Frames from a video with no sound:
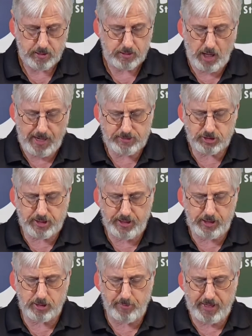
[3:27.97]
God's
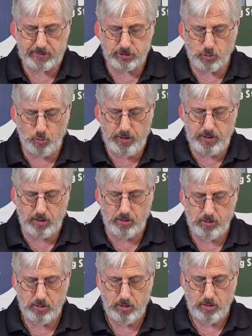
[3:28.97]
kingdom and His
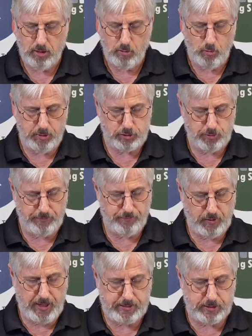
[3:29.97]
will, which
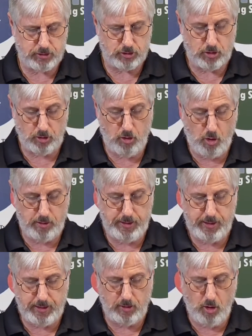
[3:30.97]
reflect His
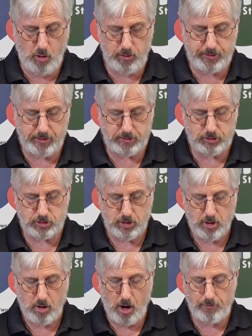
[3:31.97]
glory and holiness,
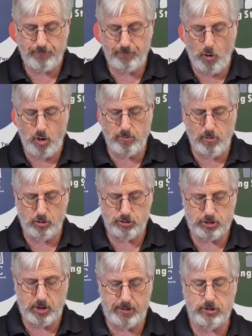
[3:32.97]
are
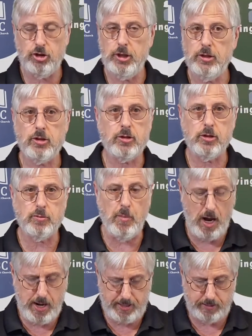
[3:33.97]
foremost on Jesus'
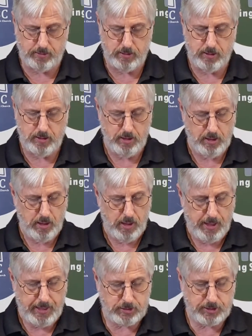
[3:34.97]
mind,
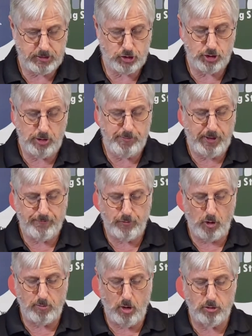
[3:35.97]
as they should be
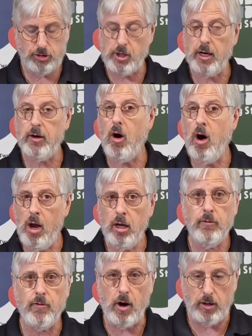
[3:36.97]
foremost on all
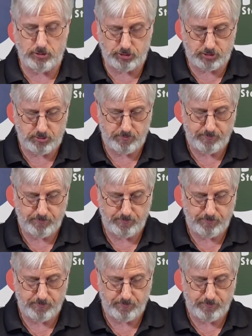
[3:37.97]
of ours.